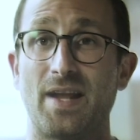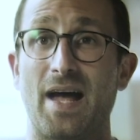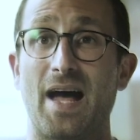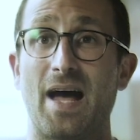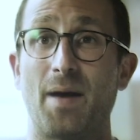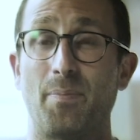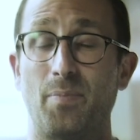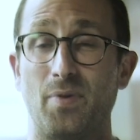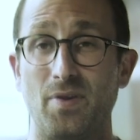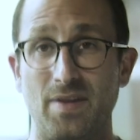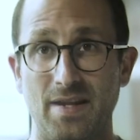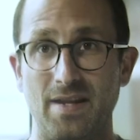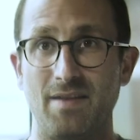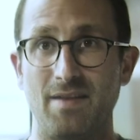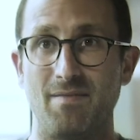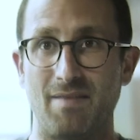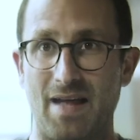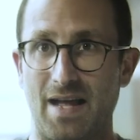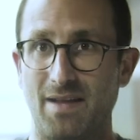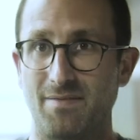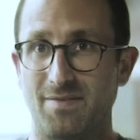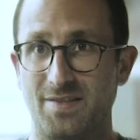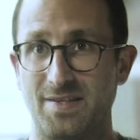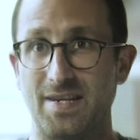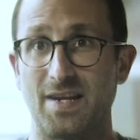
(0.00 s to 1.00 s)
to happen in
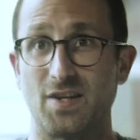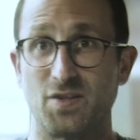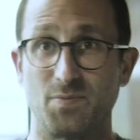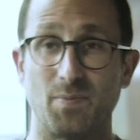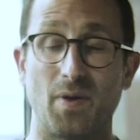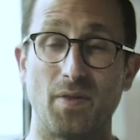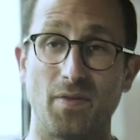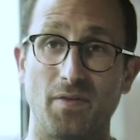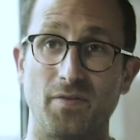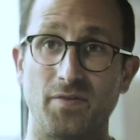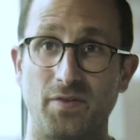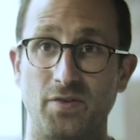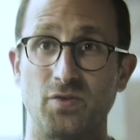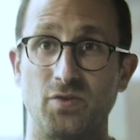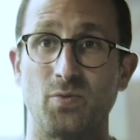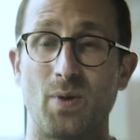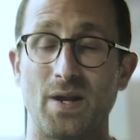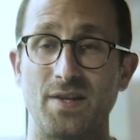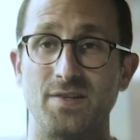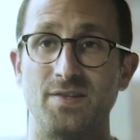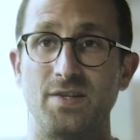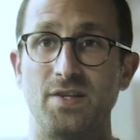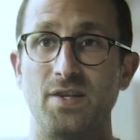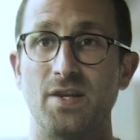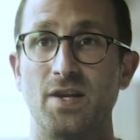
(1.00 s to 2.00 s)
that six month to
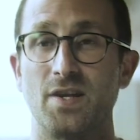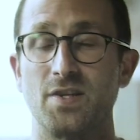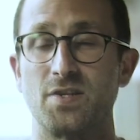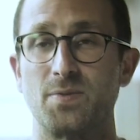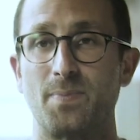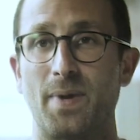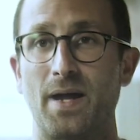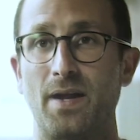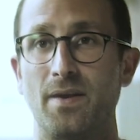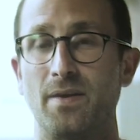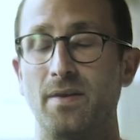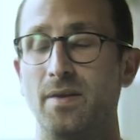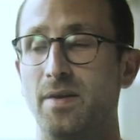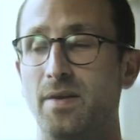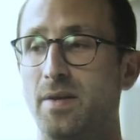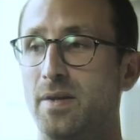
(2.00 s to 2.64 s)
twenty year span.